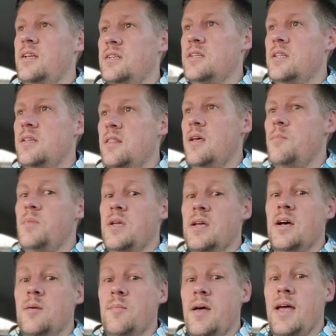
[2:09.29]
to then
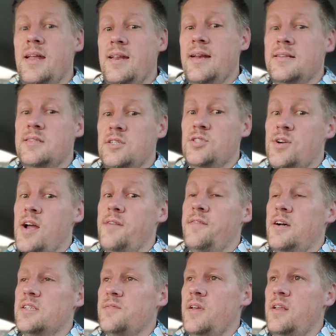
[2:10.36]
become adenosine
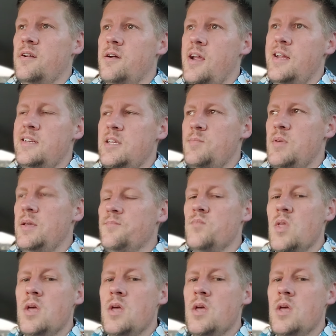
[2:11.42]
triphosphate, or ATP.